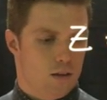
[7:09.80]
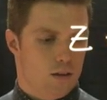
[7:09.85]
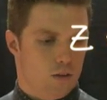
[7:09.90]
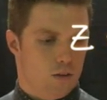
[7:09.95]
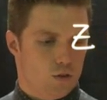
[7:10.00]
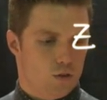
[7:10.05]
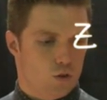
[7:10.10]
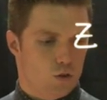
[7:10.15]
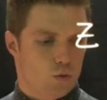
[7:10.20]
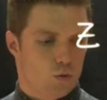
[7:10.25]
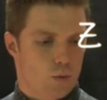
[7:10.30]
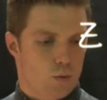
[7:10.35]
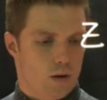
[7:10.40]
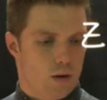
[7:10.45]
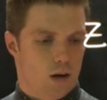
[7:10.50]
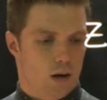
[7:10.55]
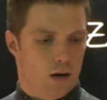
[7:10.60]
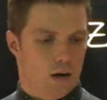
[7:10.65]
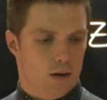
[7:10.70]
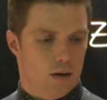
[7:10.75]
the
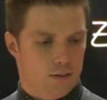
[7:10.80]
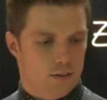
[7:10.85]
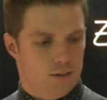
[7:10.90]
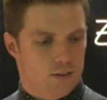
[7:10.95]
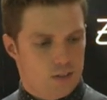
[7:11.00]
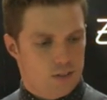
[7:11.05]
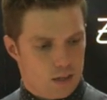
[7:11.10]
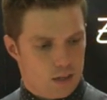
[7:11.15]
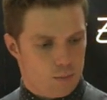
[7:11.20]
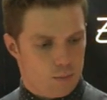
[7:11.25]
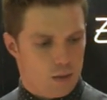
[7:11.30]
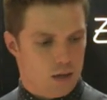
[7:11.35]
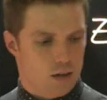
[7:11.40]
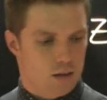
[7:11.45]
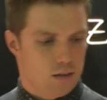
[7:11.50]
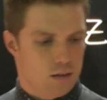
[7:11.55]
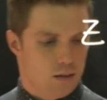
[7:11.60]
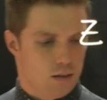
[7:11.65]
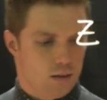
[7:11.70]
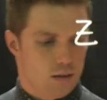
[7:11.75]
square
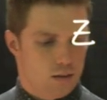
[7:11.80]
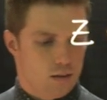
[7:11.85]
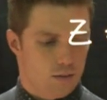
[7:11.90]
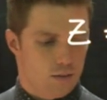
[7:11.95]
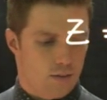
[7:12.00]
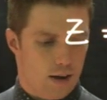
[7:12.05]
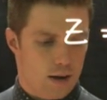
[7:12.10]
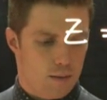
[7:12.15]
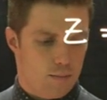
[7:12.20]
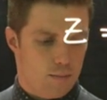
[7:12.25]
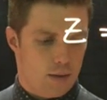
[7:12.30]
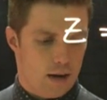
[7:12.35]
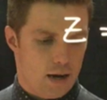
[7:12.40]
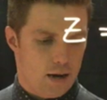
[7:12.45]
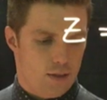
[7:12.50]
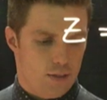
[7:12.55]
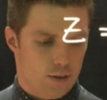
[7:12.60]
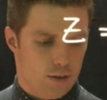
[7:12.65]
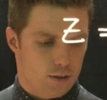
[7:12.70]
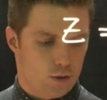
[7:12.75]
sigma divided
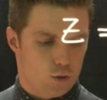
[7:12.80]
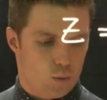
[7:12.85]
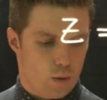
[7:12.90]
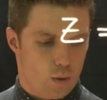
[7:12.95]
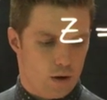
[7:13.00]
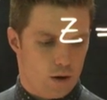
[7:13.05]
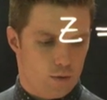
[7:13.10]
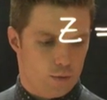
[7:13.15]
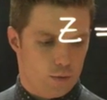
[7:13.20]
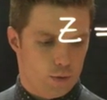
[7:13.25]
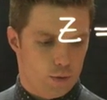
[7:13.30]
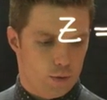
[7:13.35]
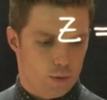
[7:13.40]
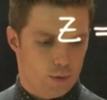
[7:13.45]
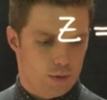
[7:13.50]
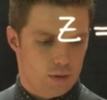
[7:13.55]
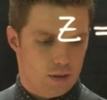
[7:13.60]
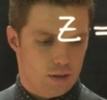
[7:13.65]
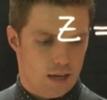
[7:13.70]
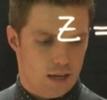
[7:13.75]
by the square
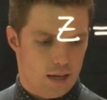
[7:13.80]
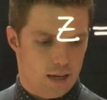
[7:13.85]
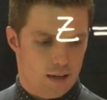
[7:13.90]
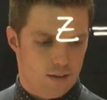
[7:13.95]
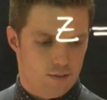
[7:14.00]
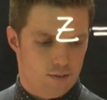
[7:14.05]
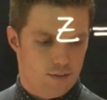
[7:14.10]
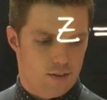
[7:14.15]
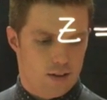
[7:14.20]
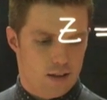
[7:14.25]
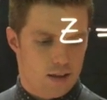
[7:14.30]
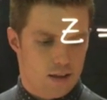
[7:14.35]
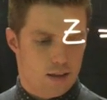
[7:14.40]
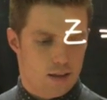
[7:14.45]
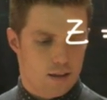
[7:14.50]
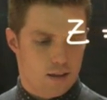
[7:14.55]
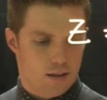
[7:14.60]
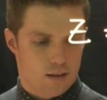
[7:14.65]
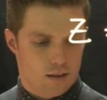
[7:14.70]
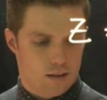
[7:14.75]
root of
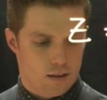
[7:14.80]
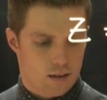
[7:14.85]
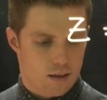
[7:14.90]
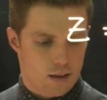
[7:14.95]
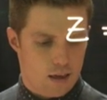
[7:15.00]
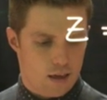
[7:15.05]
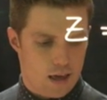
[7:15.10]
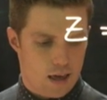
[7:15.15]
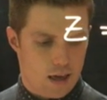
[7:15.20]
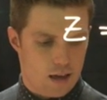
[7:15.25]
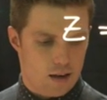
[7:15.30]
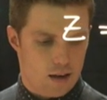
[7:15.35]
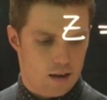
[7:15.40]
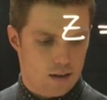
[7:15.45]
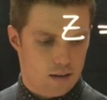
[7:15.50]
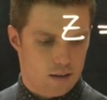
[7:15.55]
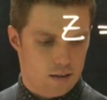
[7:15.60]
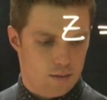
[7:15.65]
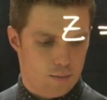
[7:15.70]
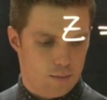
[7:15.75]

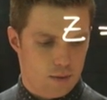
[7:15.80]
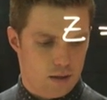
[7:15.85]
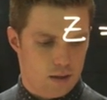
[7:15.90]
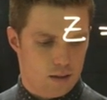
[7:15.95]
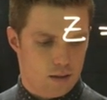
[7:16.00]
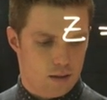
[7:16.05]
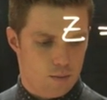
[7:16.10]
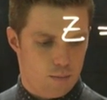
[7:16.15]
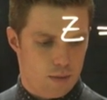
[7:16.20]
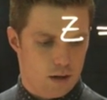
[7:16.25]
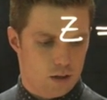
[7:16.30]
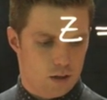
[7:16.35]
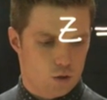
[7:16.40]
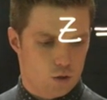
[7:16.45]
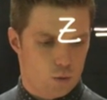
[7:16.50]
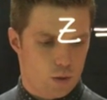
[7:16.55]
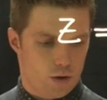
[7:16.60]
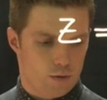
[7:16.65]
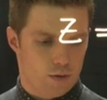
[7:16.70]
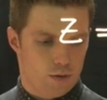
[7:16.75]
n. Let me get the better
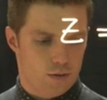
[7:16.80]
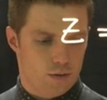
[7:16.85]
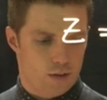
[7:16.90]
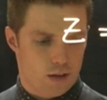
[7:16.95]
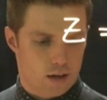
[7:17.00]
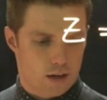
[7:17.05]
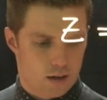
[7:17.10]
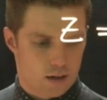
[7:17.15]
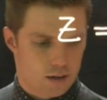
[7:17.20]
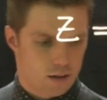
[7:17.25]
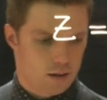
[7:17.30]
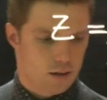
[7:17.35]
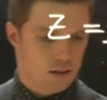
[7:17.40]
square root there.